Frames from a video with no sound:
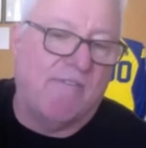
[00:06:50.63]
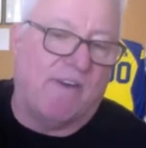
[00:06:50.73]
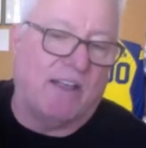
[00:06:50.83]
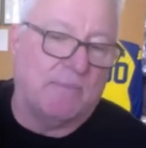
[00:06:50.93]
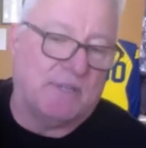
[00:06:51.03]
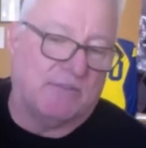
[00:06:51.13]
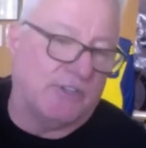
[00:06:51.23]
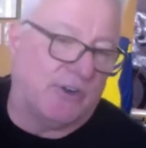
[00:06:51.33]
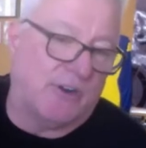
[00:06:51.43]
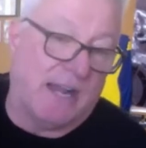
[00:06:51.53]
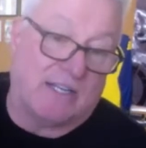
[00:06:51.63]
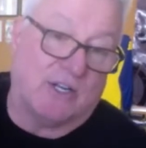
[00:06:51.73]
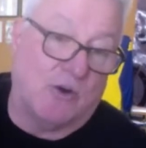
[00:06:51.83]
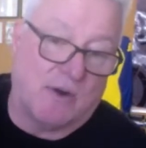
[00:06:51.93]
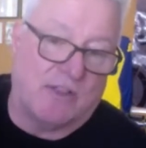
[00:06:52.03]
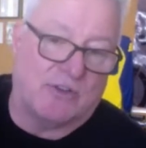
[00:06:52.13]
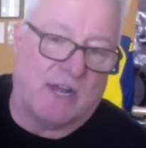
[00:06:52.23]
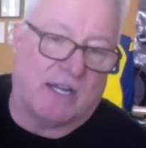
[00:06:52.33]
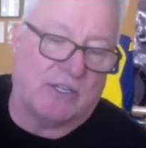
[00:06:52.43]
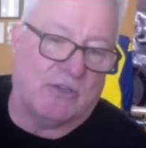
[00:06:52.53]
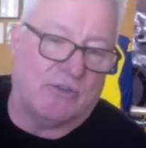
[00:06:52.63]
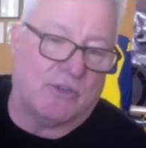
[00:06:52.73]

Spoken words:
finding themselves in dirt and actually going around the track too.